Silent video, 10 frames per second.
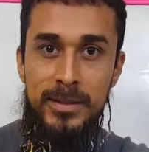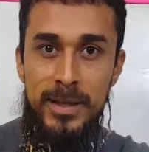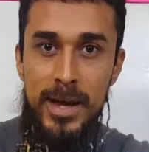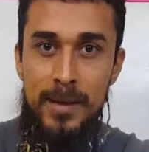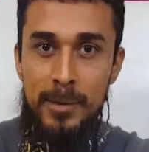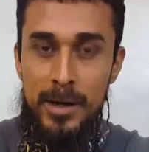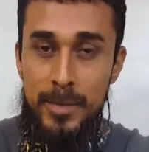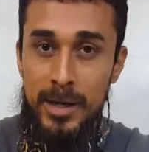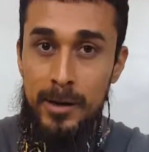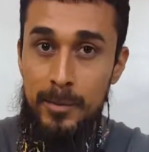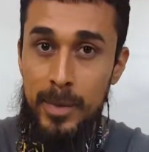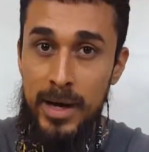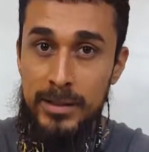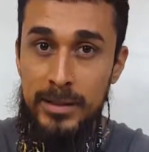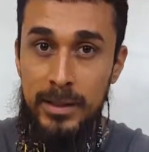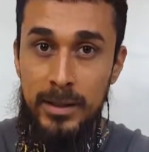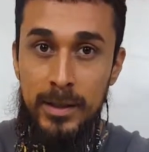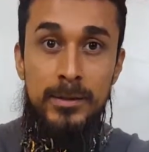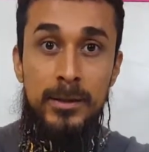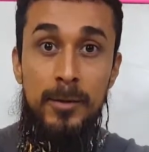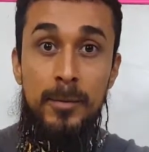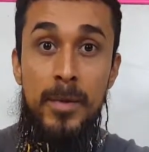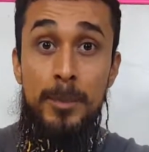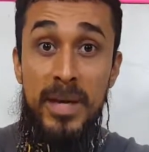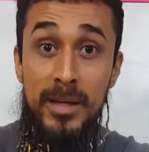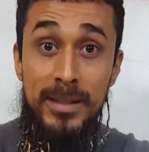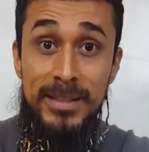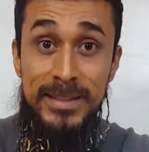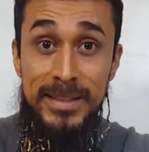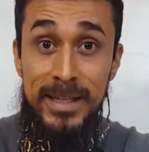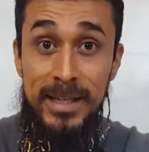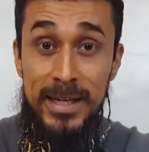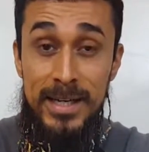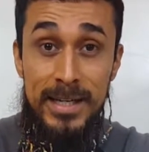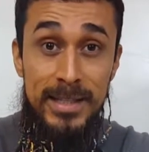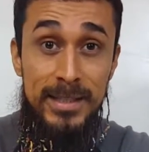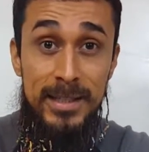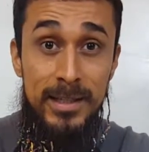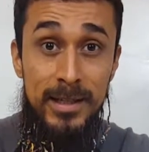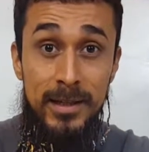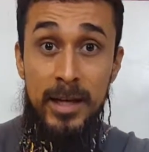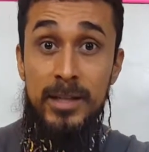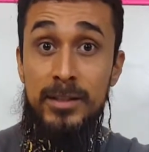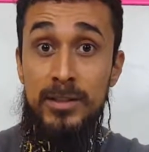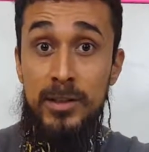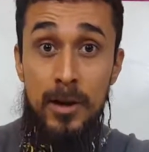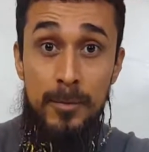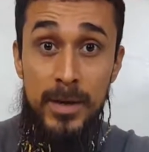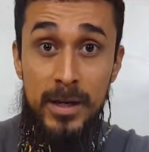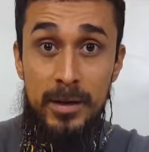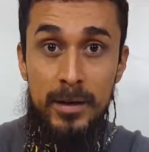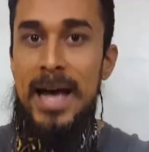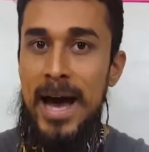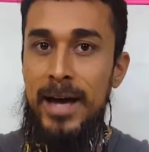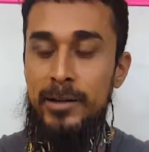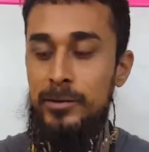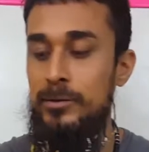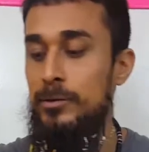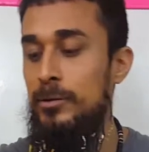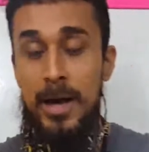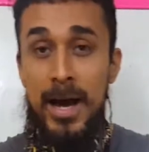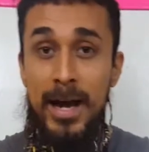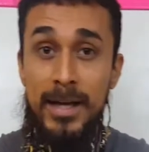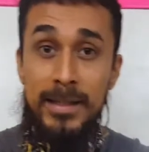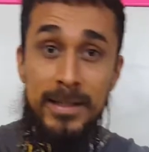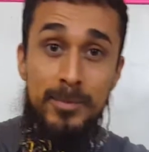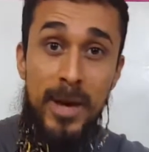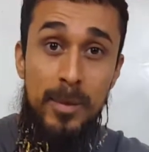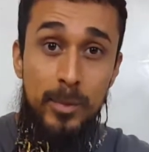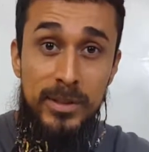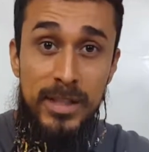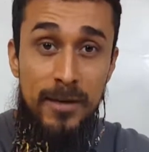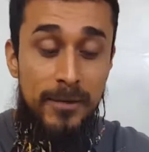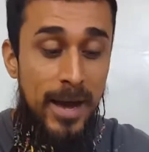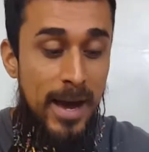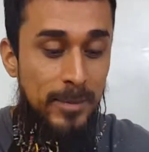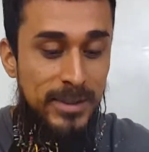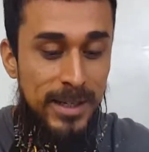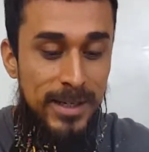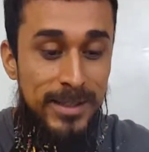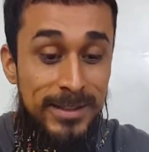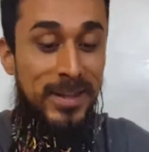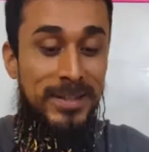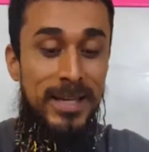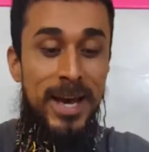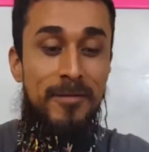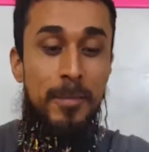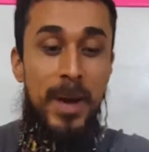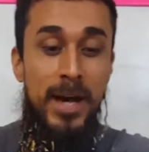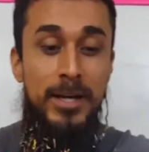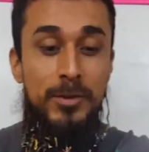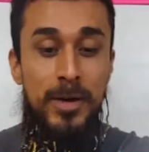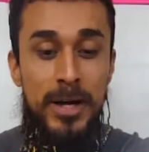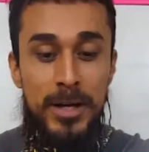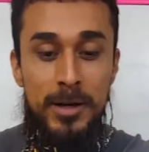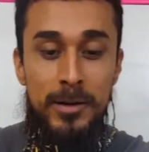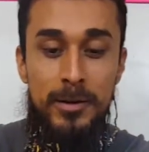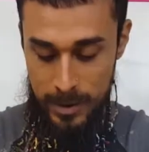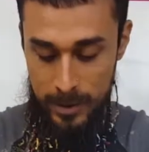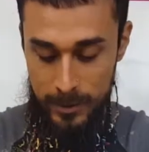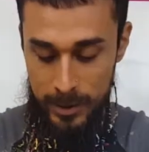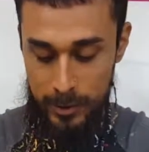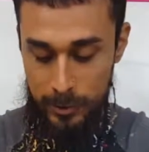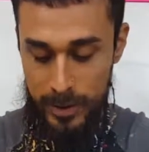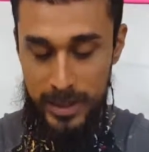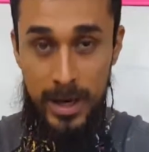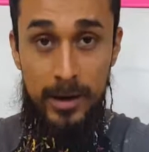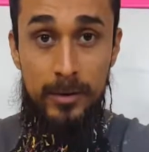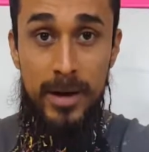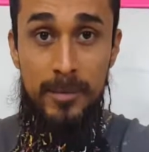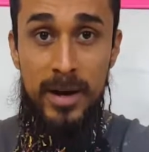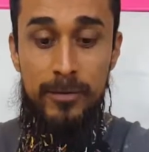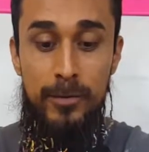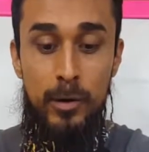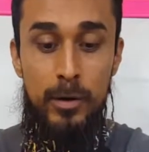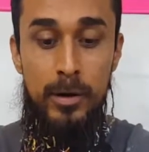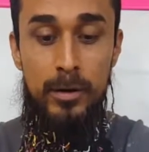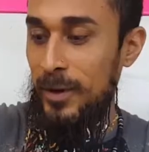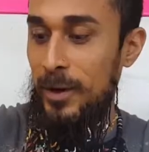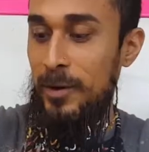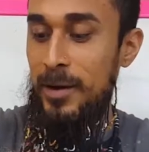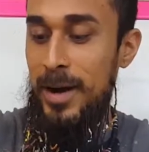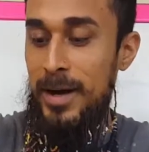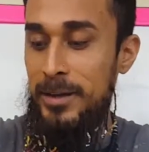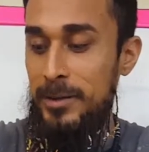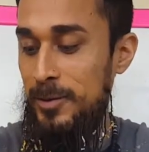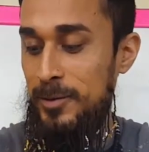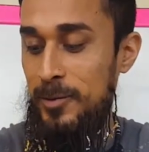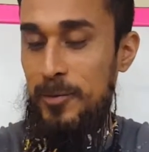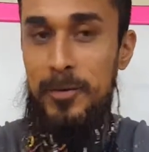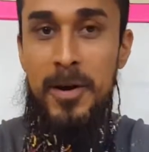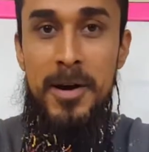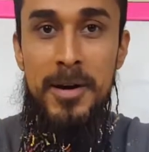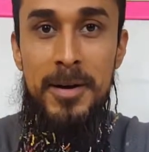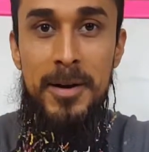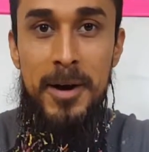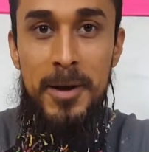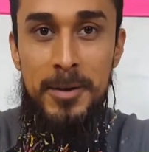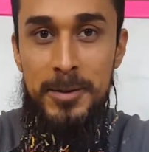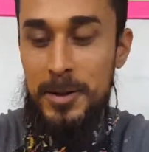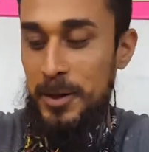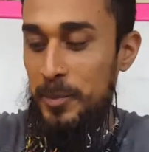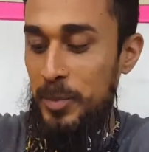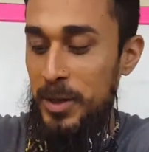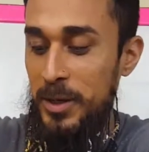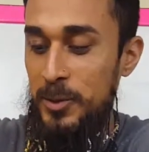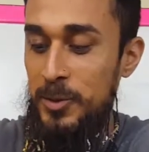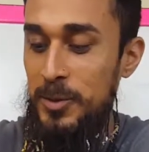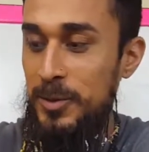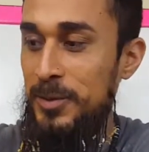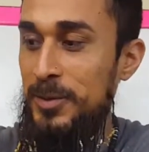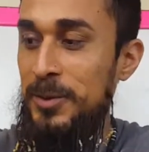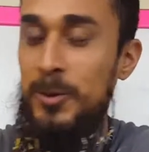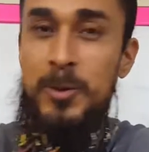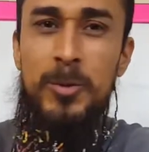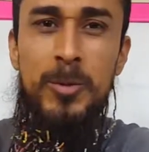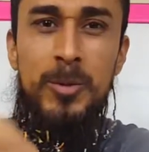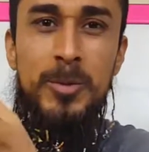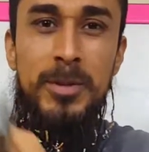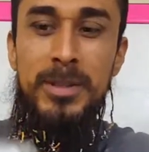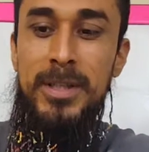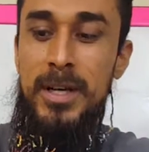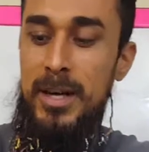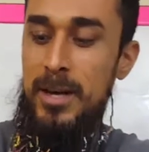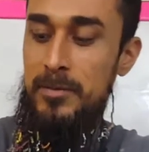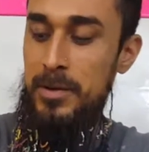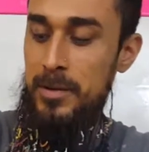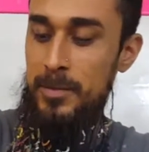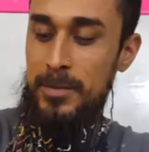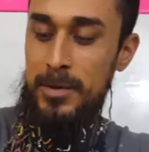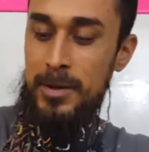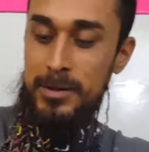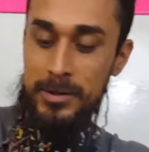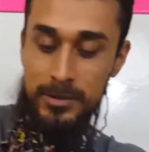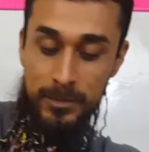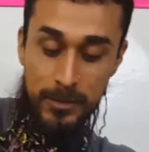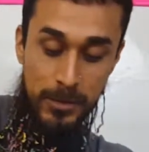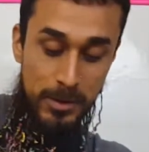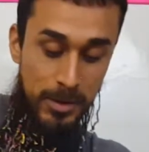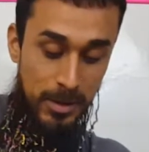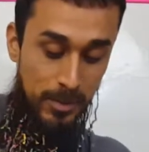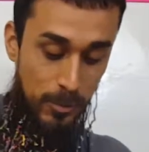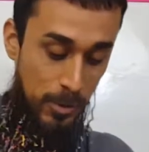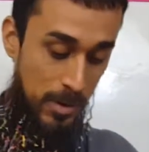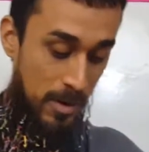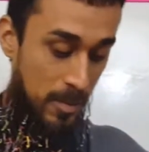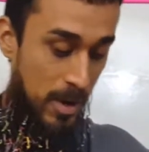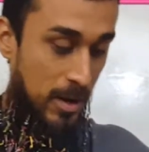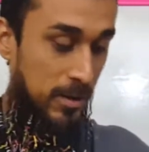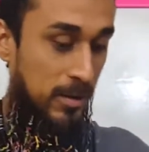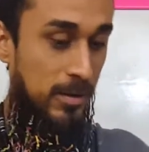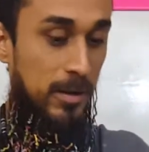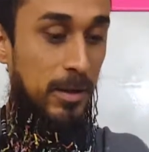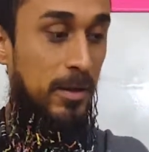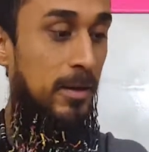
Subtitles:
Today I'm gonna be unboxing some peel and stick easy installment tiles. I got these bad boys off of Amazon. It's a heavy package right here. I wanted to redecorate my floor. Alright, so far it's looking pretty cool. Ooh, these are heavy. It's for sure it's more than a pound, this thing.